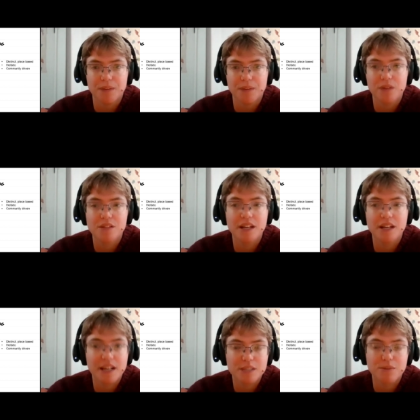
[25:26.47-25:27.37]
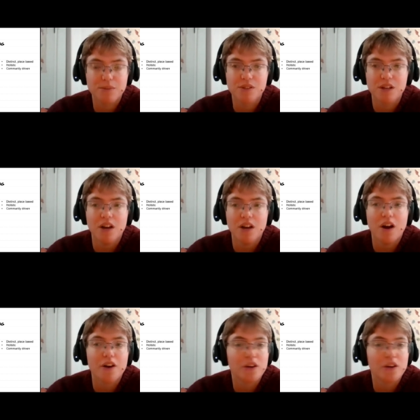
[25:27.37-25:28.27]
Outside experts
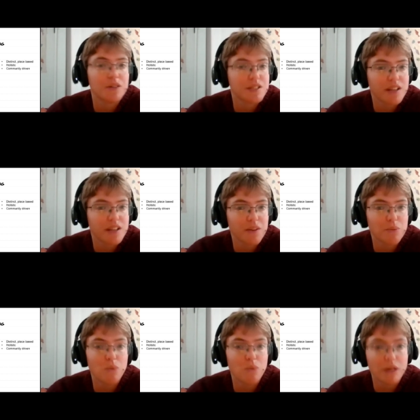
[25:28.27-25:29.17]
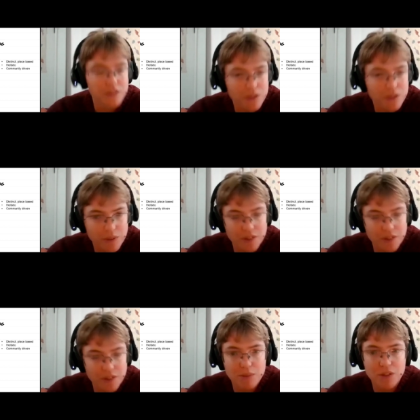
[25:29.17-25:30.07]
are not going to tell them what to do in their
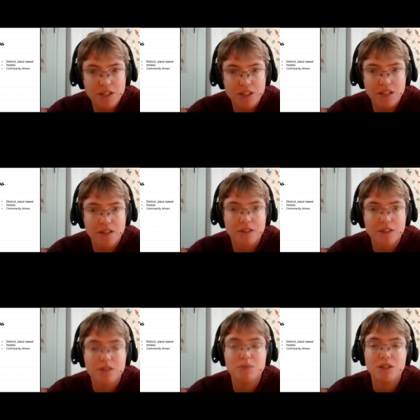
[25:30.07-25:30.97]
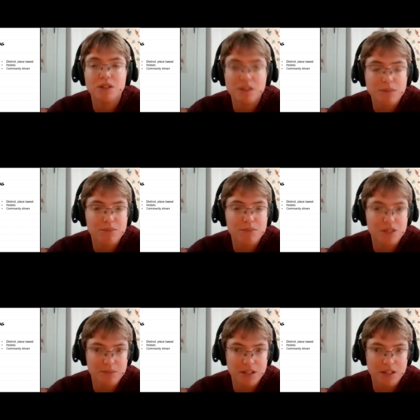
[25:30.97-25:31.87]
community. Community
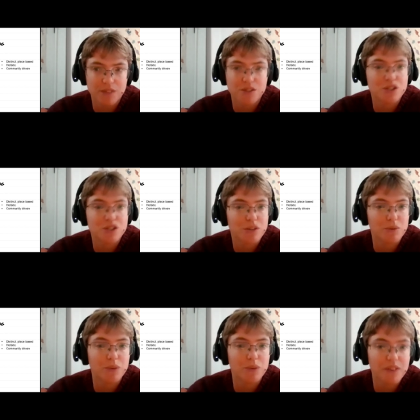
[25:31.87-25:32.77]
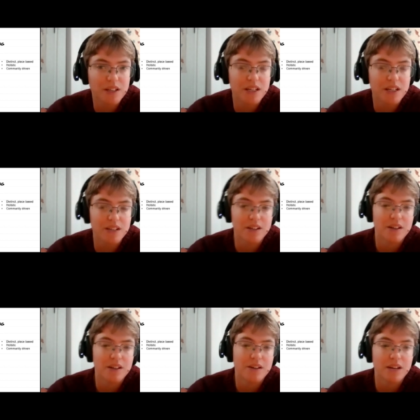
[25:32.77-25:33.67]
members themselves determine what they need
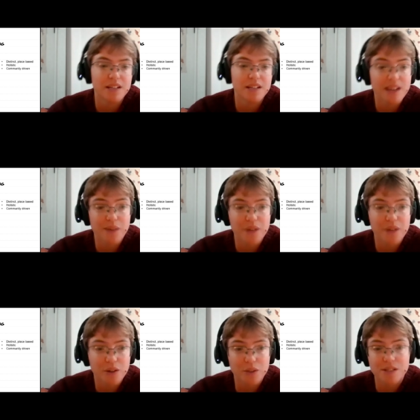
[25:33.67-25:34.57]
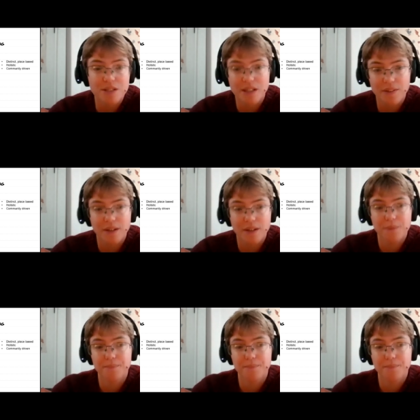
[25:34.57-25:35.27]
and how they are going to get there.